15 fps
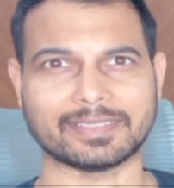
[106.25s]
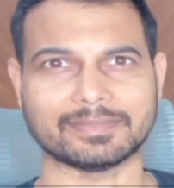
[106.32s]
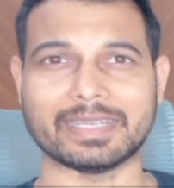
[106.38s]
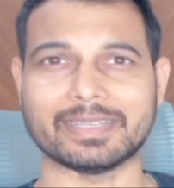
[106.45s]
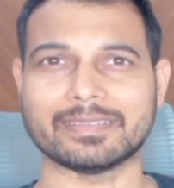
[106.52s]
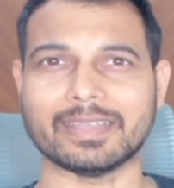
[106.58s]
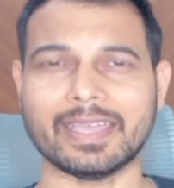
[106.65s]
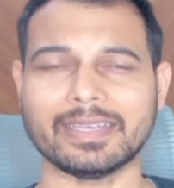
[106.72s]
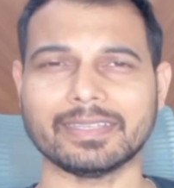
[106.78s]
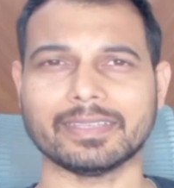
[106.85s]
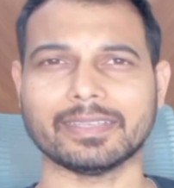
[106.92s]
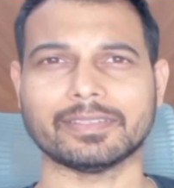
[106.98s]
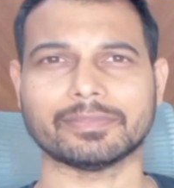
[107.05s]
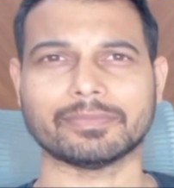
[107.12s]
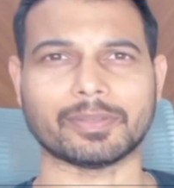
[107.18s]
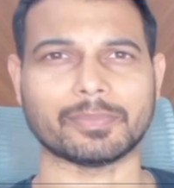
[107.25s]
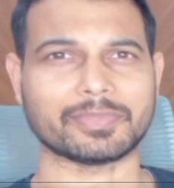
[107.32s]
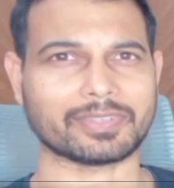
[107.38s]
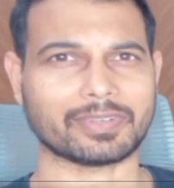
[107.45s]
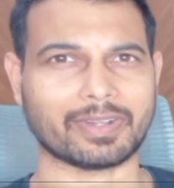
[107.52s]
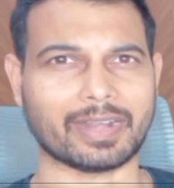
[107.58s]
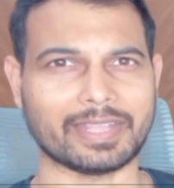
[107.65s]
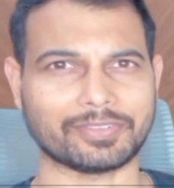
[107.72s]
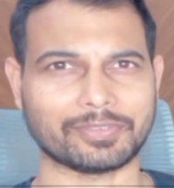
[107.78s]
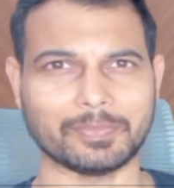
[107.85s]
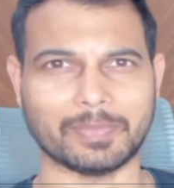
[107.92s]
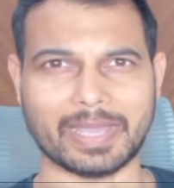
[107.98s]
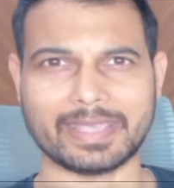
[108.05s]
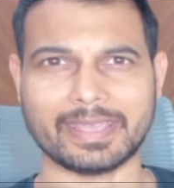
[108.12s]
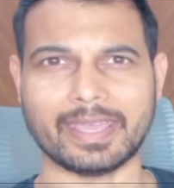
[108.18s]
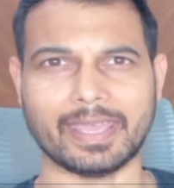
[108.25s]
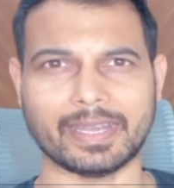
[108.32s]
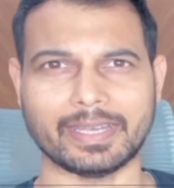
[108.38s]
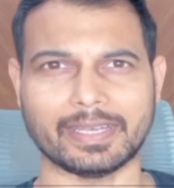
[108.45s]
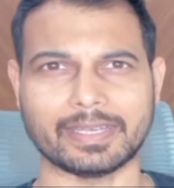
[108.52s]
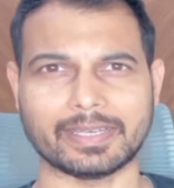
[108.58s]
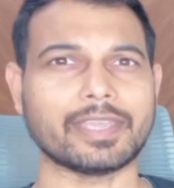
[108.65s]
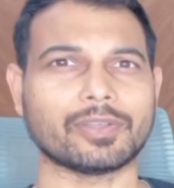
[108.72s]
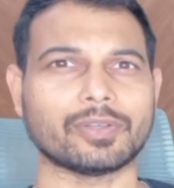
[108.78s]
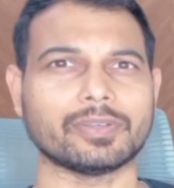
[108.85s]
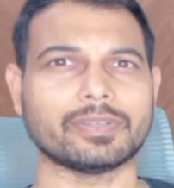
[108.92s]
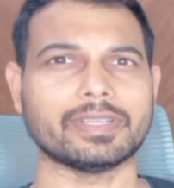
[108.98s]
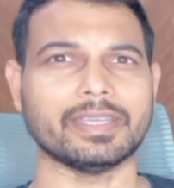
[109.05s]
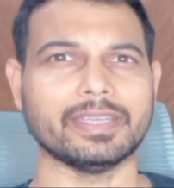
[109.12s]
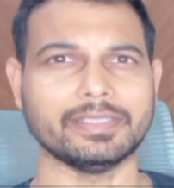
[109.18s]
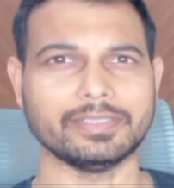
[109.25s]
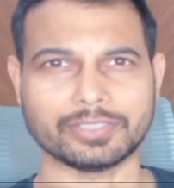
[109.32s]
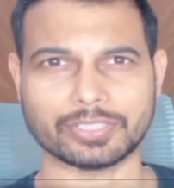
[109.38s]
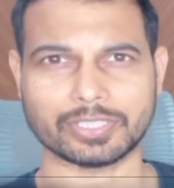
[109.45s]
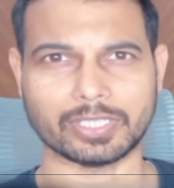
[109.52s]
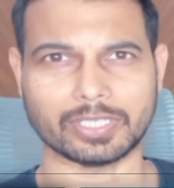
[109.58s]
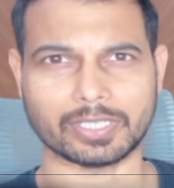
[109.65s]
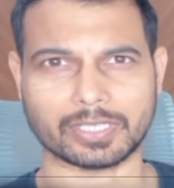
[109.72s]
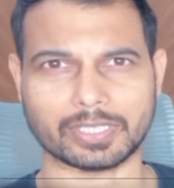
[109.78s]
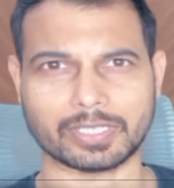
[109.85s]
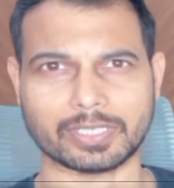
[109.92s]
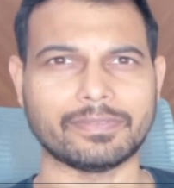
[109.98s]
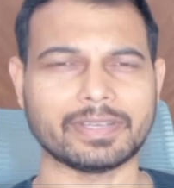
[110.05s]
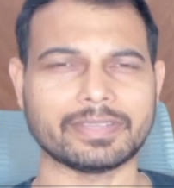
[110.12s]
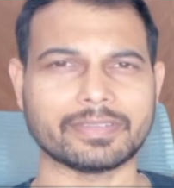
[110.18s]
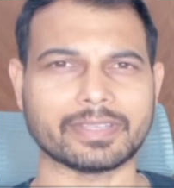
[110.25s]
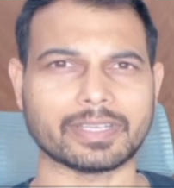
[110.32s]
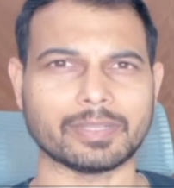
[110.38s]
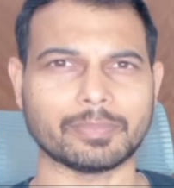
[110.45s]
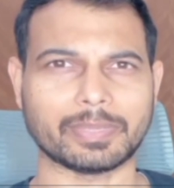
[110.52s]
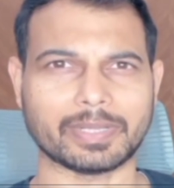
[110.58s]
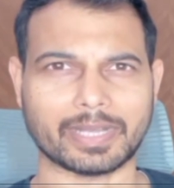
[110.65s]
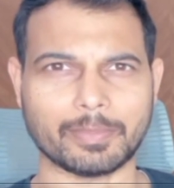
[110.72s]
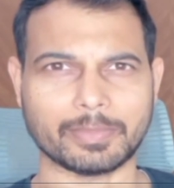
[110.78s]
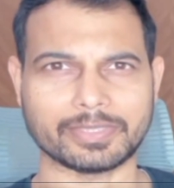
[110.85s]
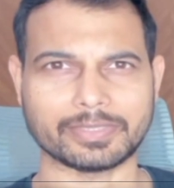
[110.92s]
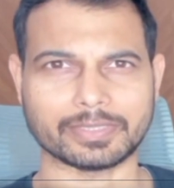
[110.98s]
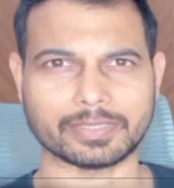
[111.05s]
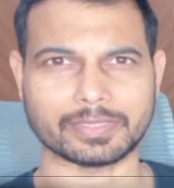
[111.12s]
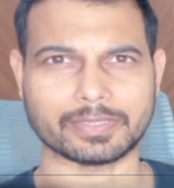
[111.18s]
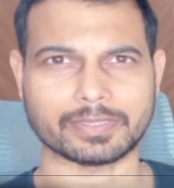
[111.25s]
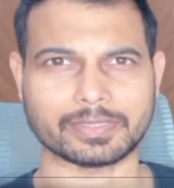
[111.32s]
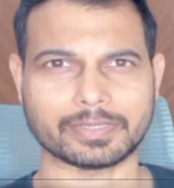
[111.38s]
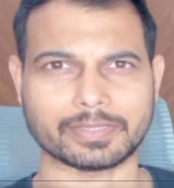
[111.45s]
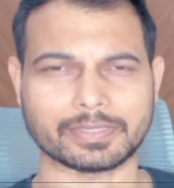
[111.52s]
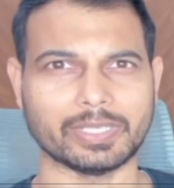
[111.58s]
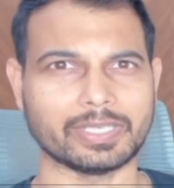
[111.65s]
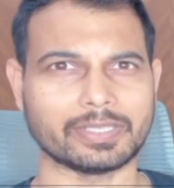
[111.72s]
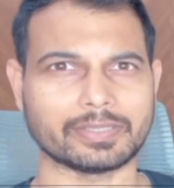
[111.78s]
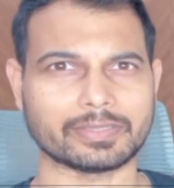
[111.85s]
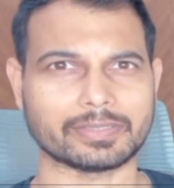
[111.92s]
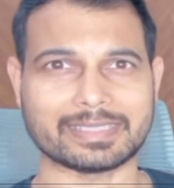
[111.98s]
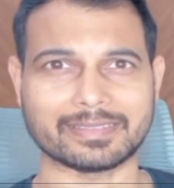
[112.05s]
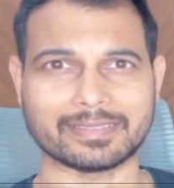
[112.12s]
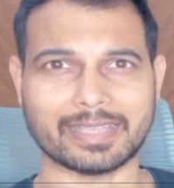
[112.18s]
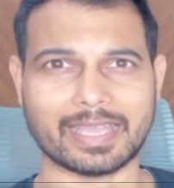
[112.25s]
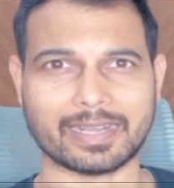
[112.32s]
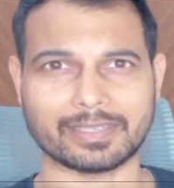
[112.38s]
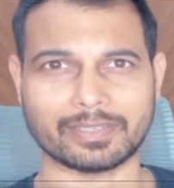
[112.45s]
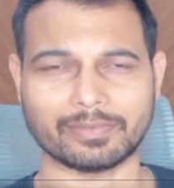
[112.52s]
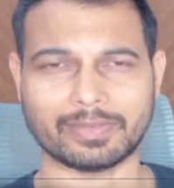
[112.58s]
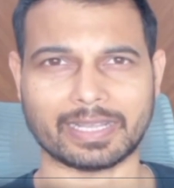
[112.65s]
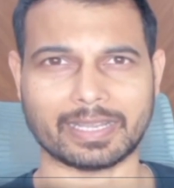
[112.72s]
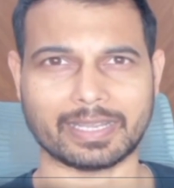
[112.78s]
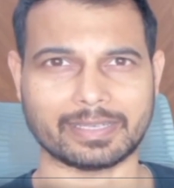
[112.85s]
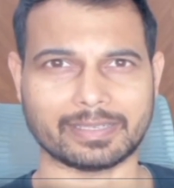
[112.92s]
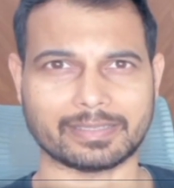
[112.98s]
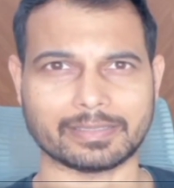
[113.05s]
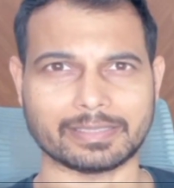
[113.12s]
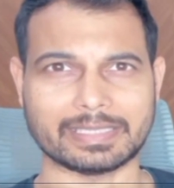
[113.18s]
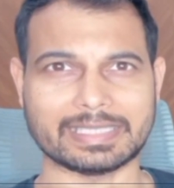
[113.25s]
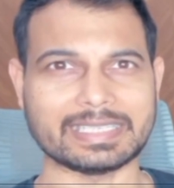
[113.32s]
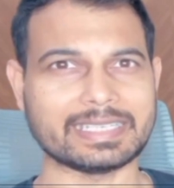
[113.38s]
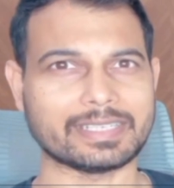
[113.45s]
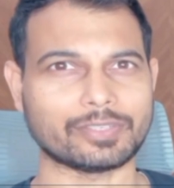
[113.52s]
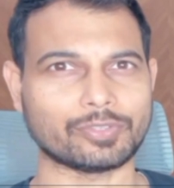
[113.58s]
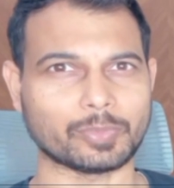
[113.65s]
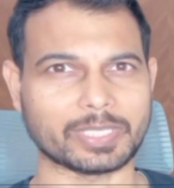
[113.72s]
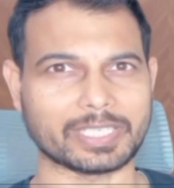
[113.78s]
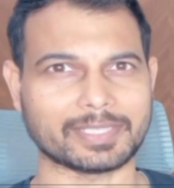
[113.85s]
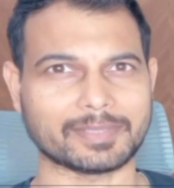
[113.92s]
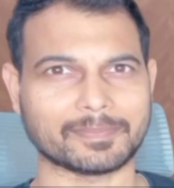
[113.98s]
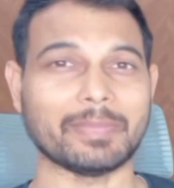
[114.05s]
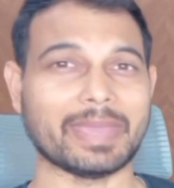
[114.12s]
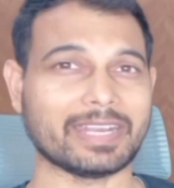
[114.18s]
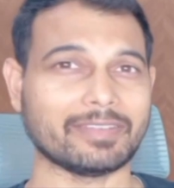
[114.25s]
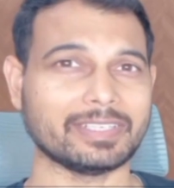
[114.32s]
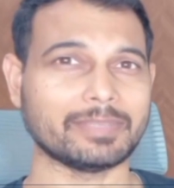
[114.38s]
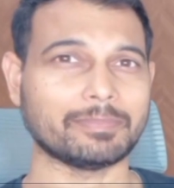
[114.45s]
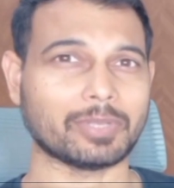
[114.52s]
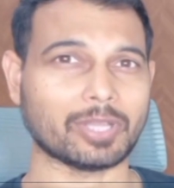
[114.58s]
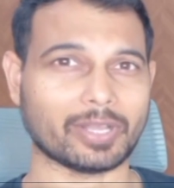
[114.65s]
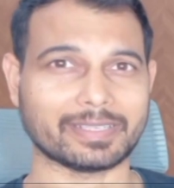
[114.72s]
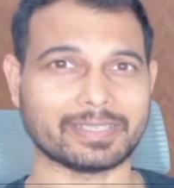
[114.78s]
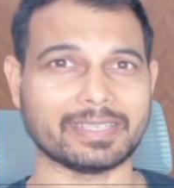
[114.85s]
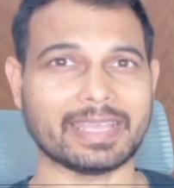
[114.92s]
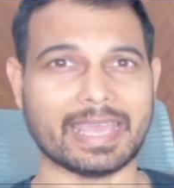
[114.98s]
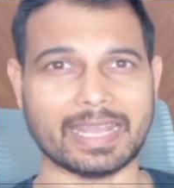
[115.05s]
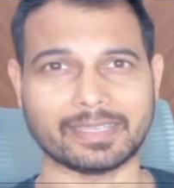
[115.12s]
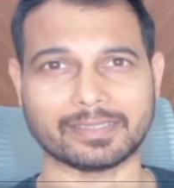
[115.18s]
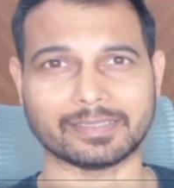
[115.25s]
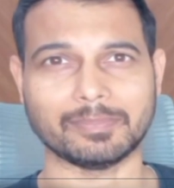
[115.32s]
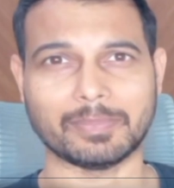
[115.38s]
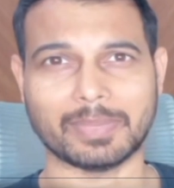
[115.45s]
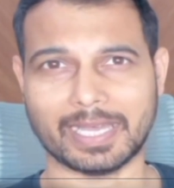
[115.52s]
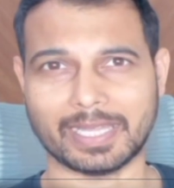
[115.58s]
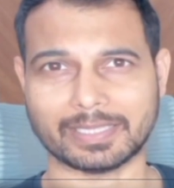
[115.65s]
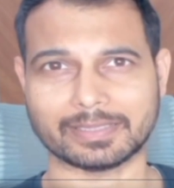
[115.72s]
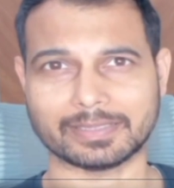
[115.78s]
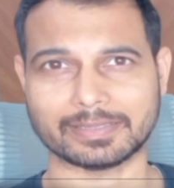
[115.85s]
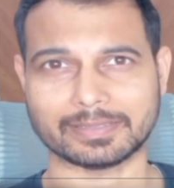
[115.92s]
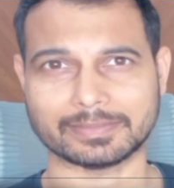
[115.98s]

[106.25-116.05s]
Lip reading: By designing it from scratch by hand, I could ensure every single parameter was exactly where it needed to be. I manually plotted helical path.